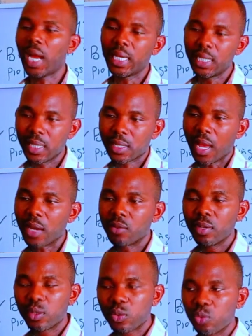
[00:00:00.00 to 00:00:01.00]
I
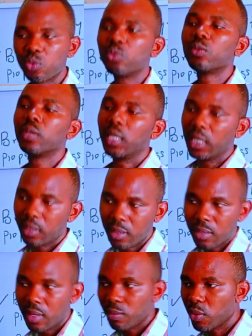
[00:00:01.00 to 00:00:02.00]
disagree to a
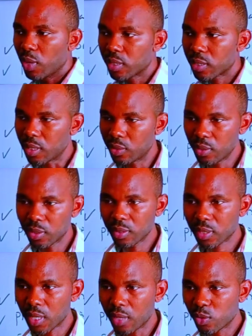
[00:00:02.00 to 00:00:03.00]
reasonable extent. Do you
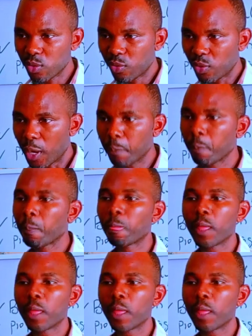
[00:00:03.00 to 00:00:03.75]
understand so far?